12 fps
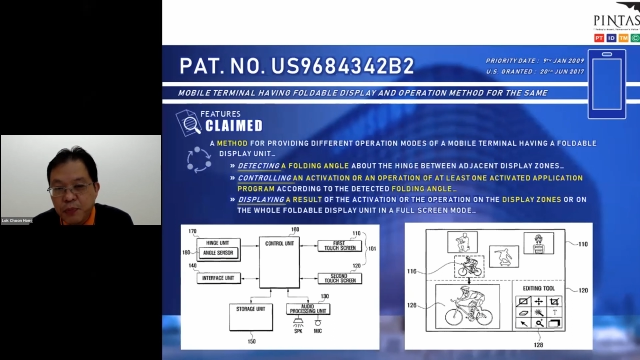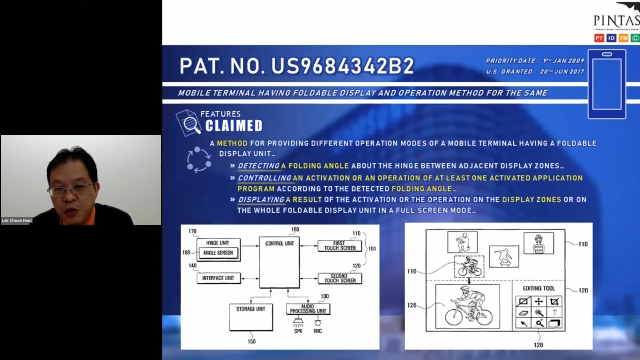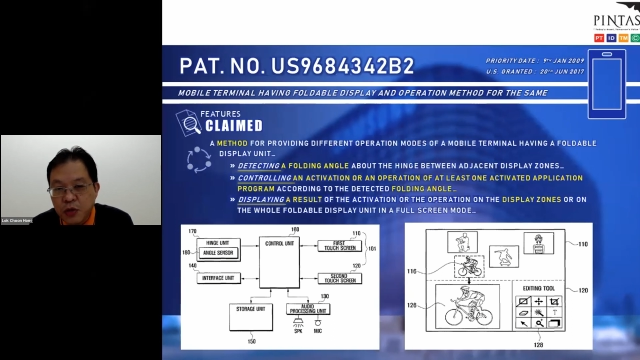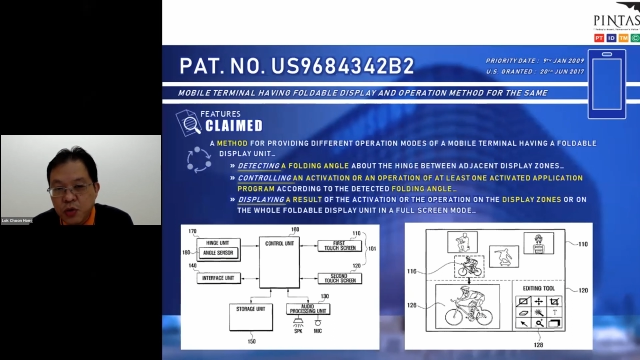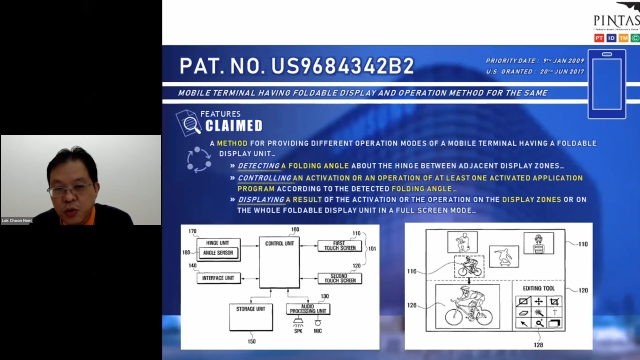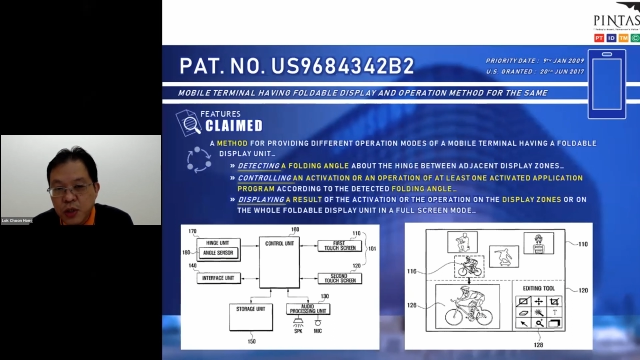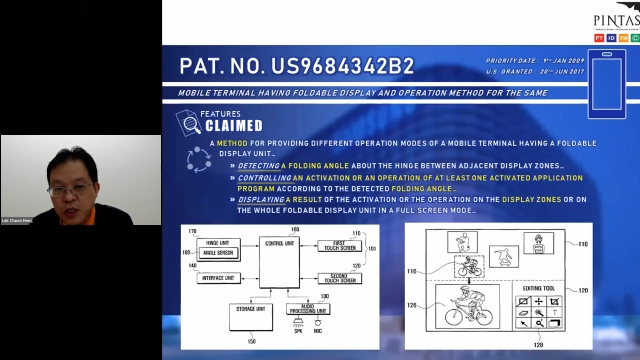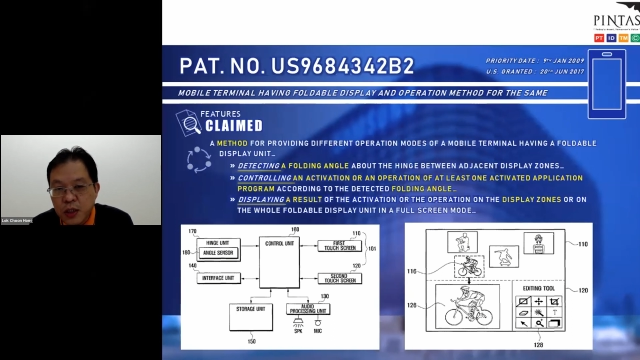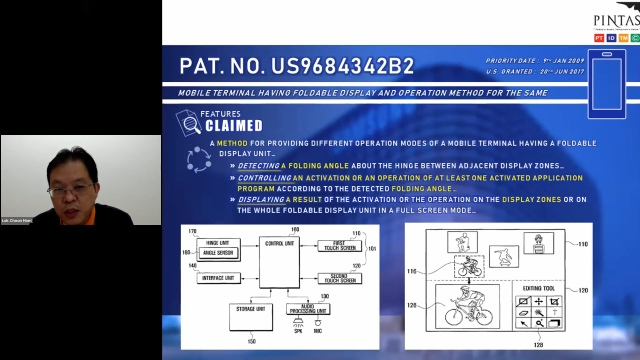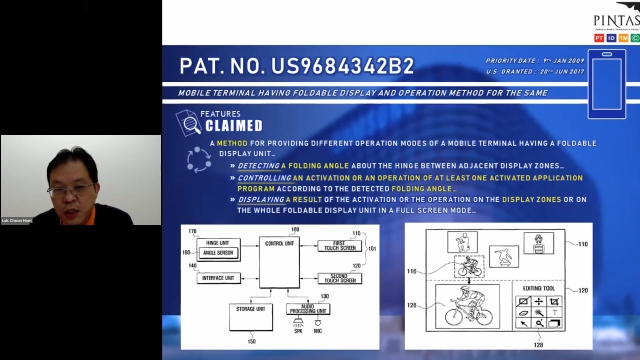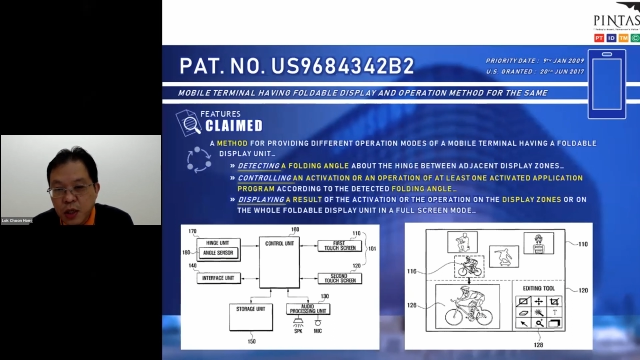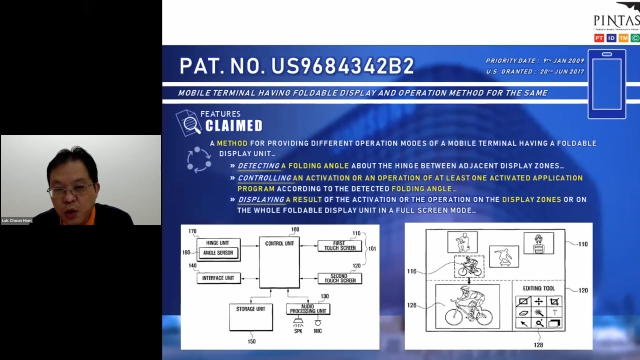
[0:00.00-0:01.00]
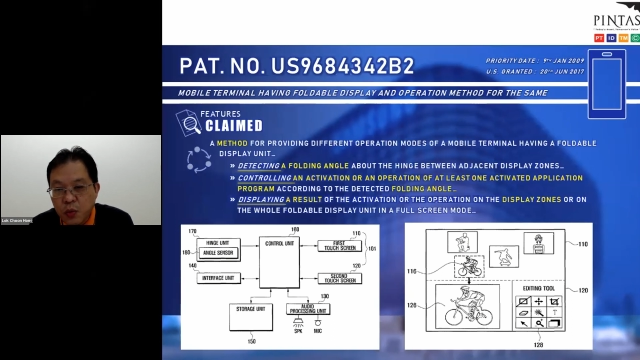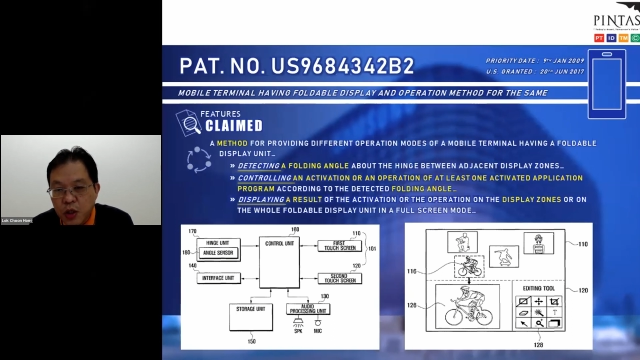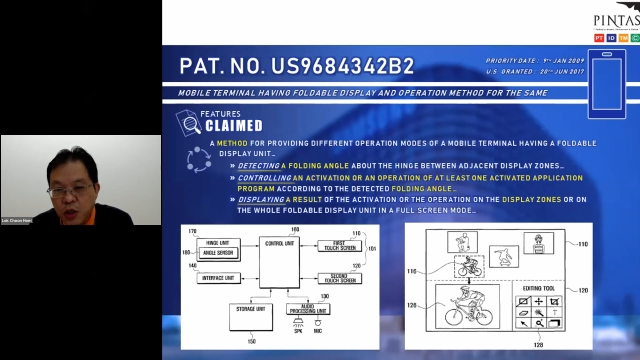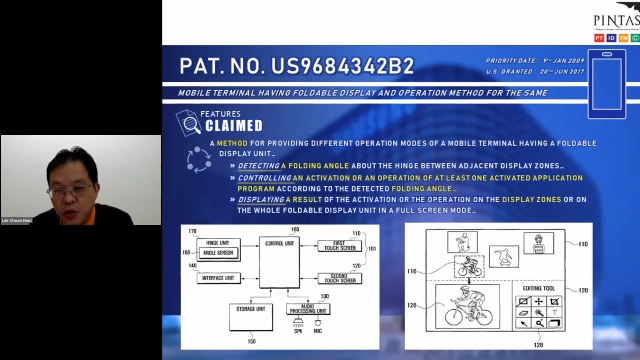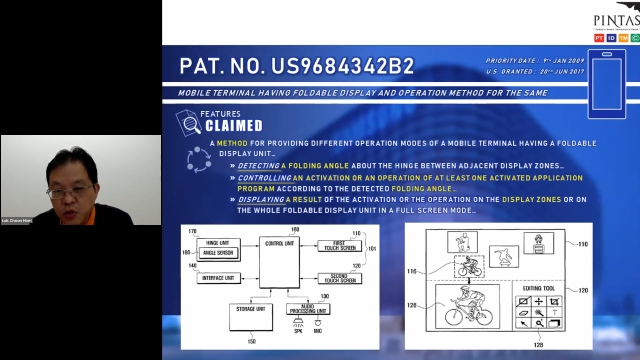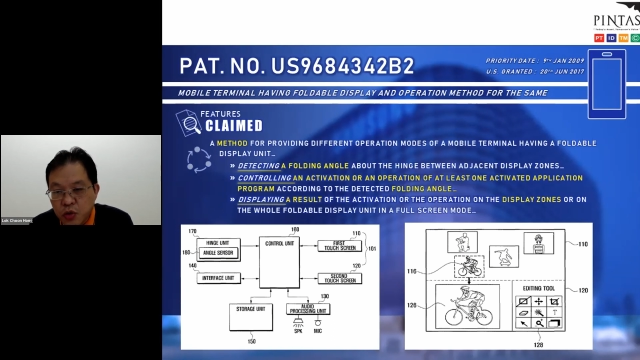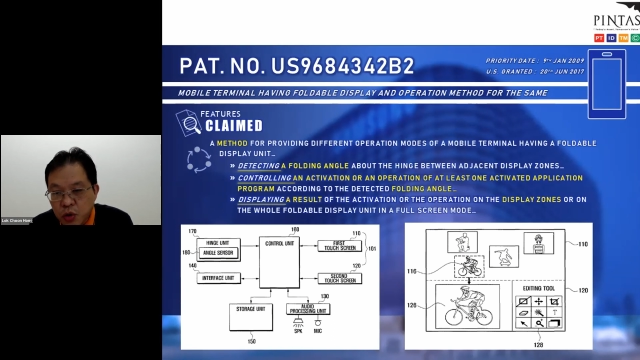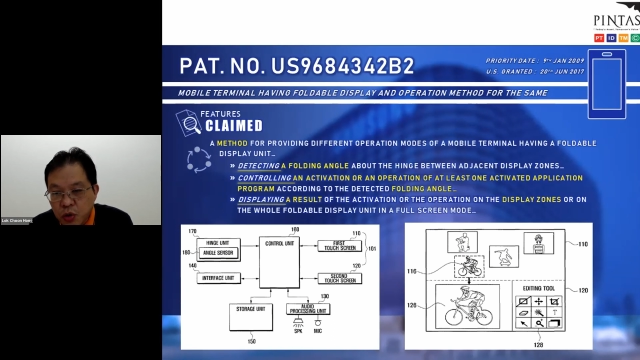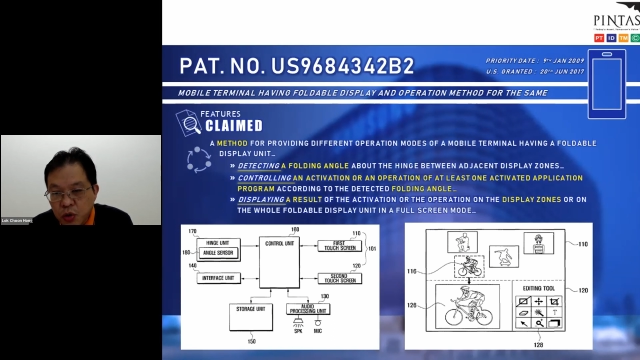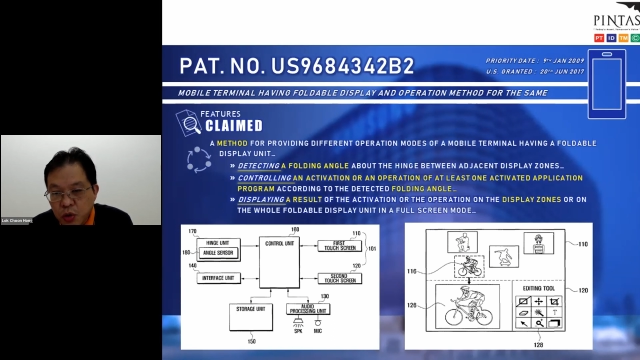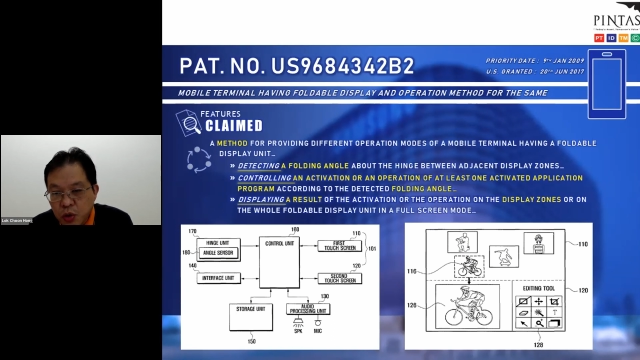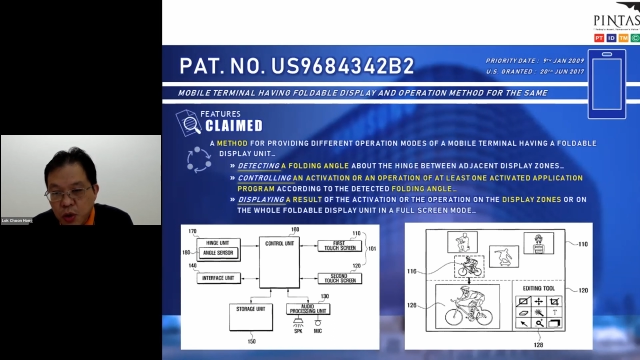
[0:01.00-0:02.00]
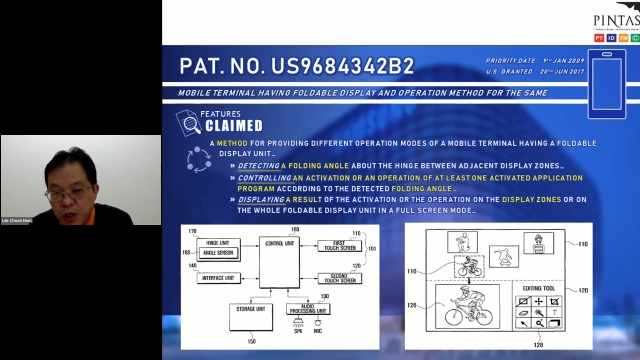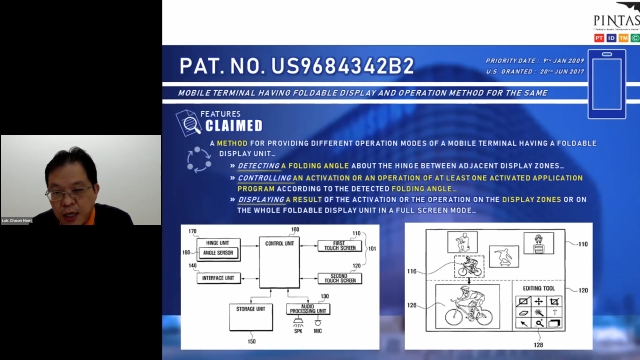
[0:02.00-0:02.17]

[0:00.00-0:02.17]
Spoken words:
controller will control